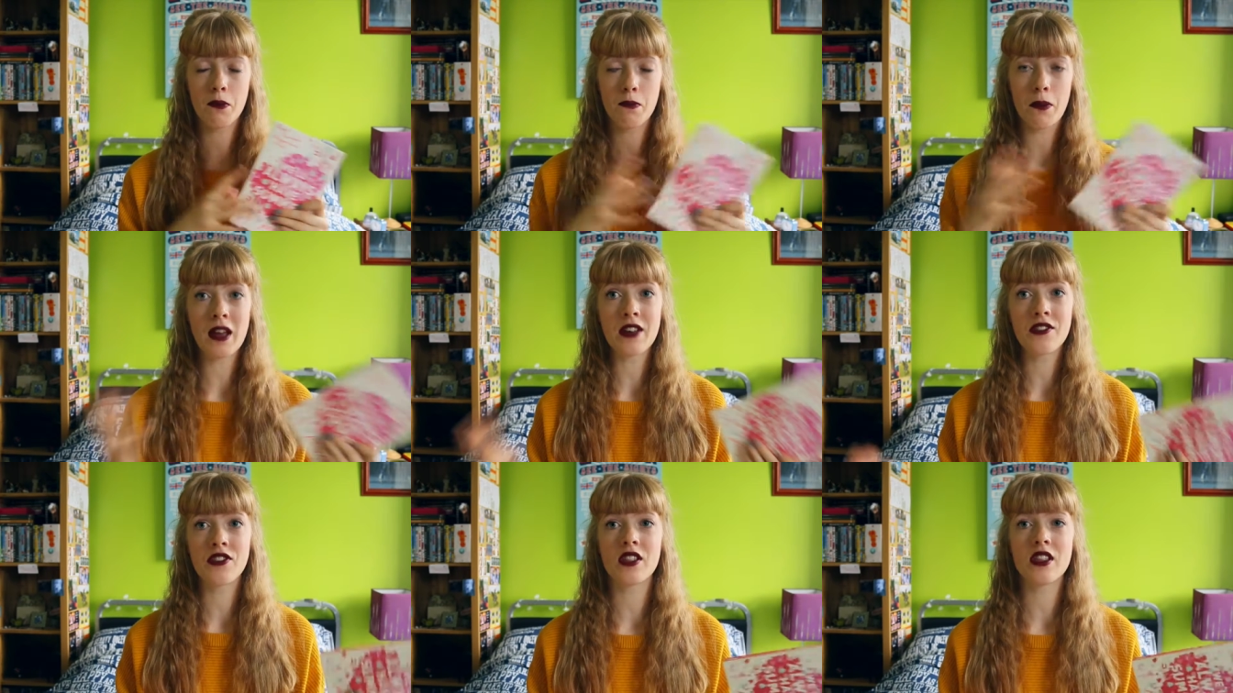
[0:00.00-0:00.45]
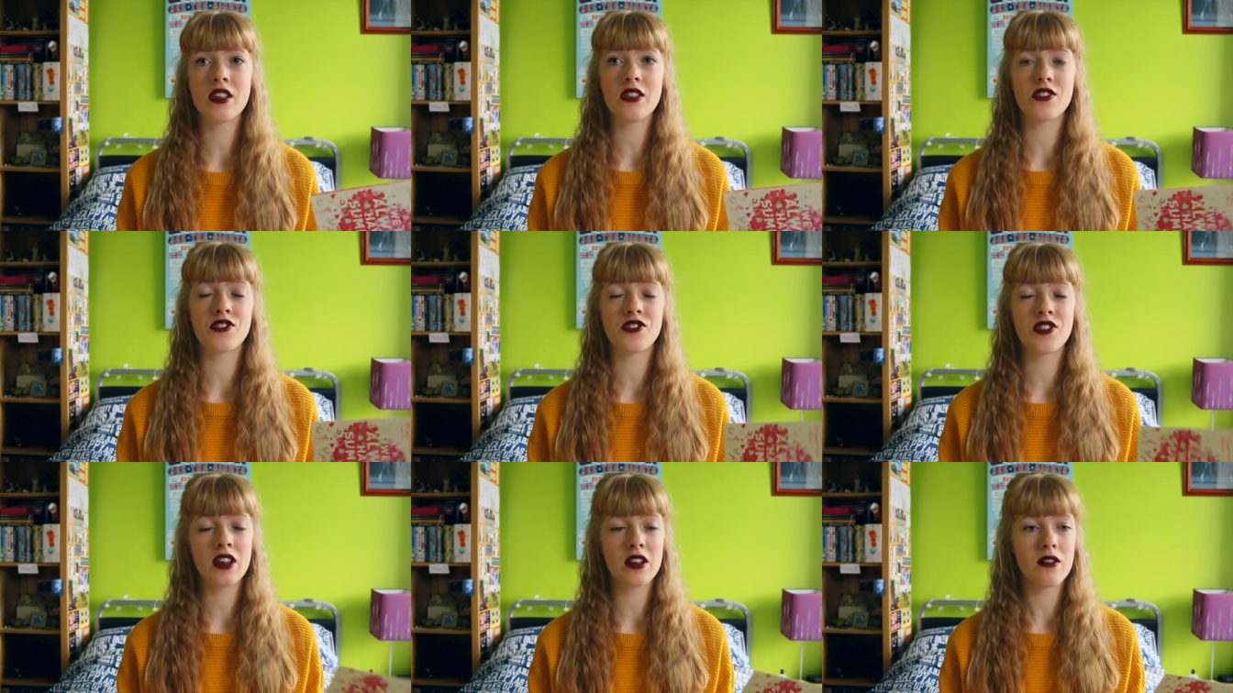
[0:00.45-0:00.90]
Basically
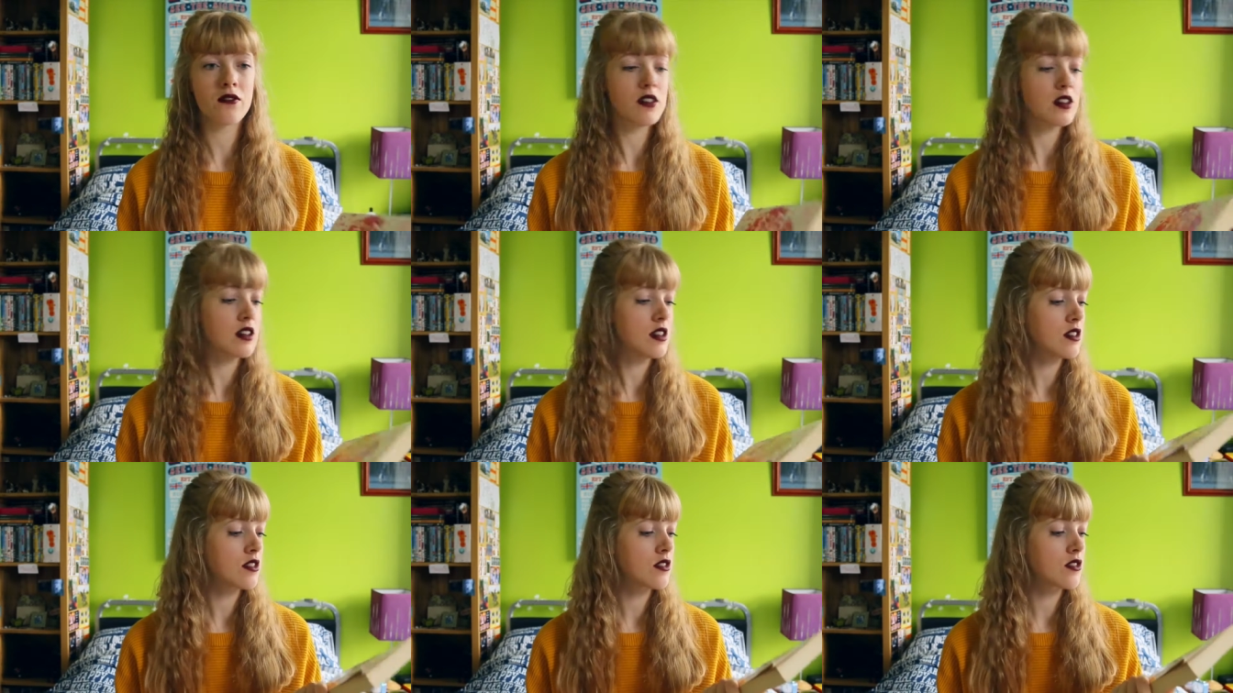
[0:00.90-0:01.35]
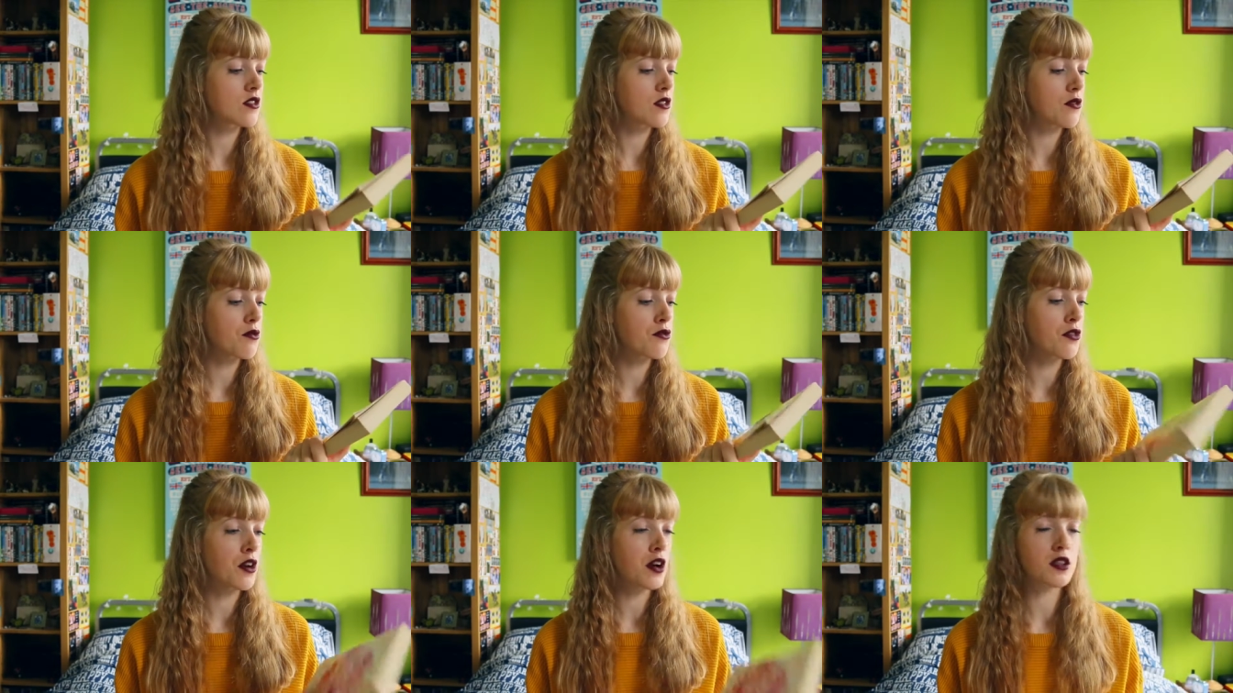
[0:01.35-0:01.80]
the series
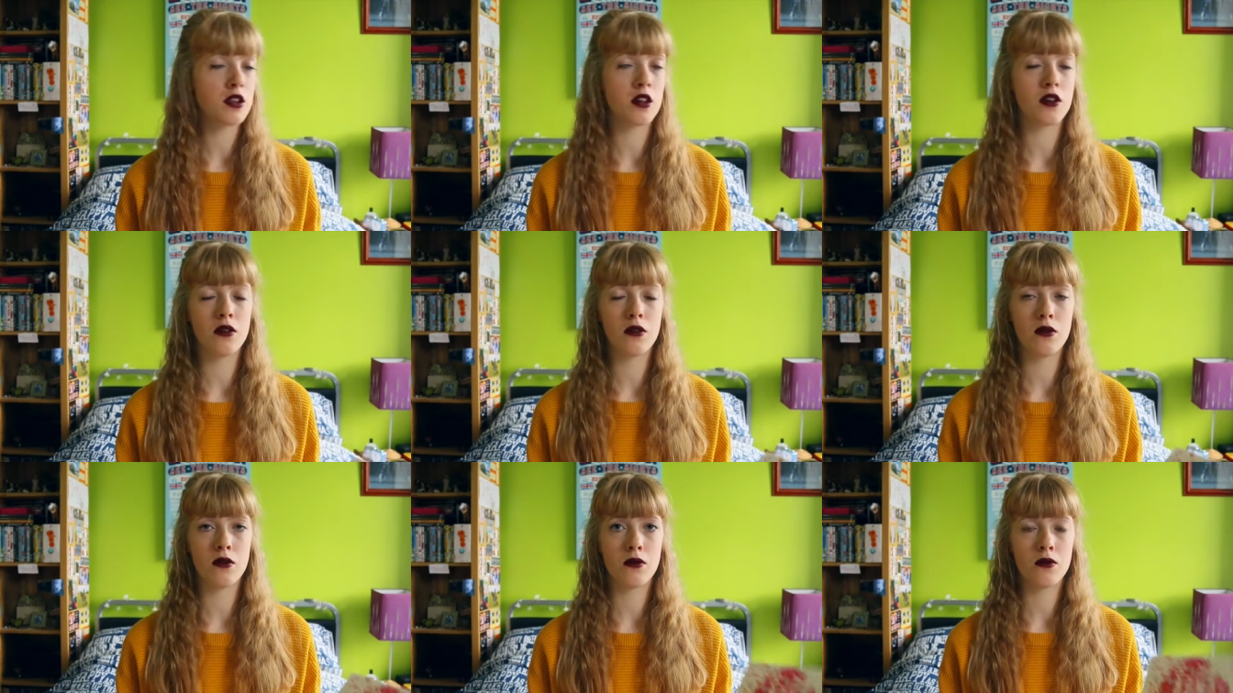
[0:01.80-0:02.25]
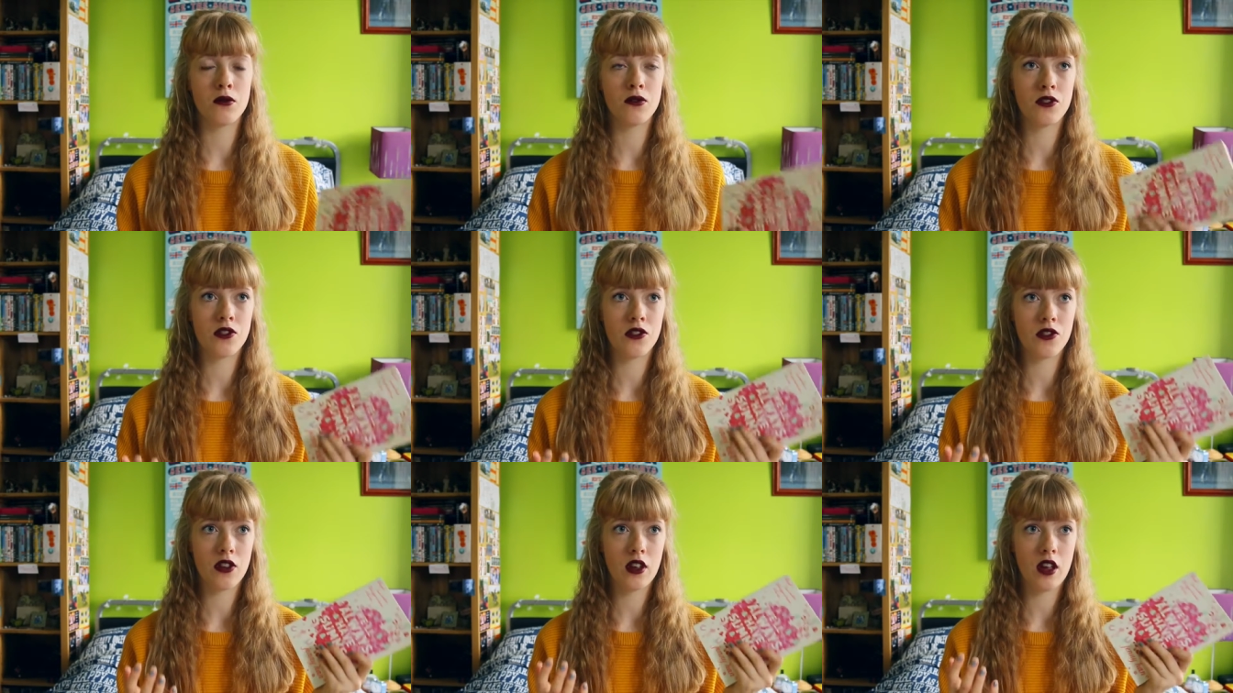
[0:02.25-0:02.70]

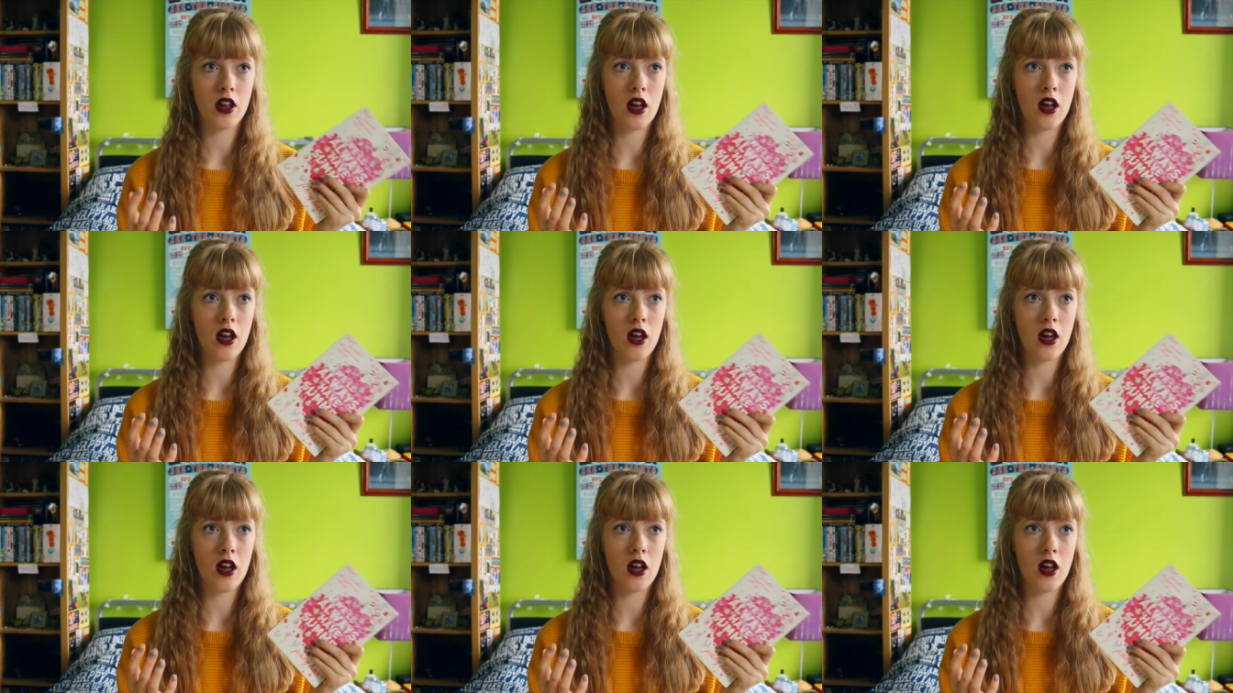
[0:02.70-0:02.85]
follows